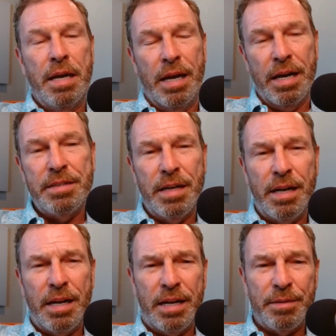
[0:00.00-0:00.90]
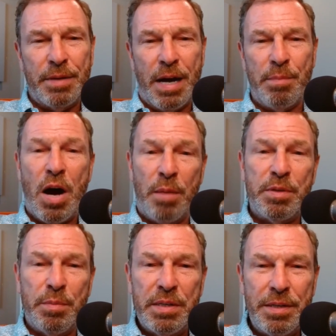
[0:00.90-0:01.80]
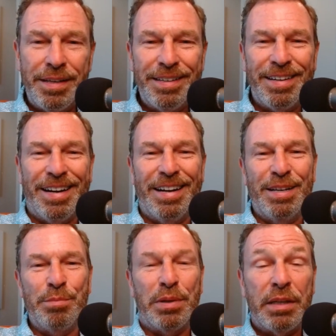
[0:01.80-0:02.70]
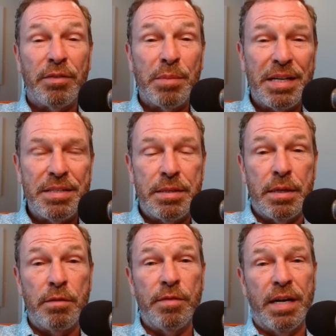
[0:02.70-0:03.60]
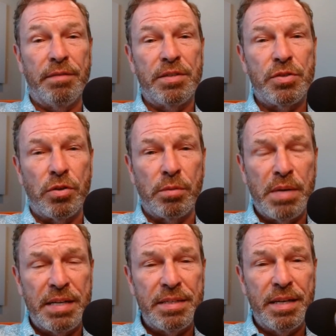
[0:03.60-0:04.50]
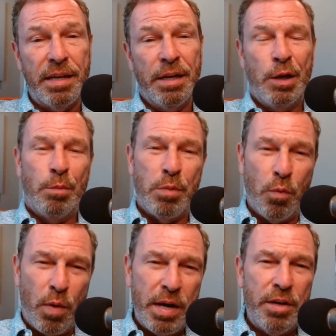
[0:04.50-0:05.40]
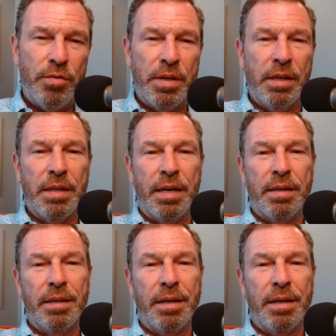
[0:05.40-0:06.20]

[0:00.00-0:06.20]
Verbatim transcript: And I said, I, I, I'm optimistic. I believe in myself. I have a strong mindset. But why do you think that?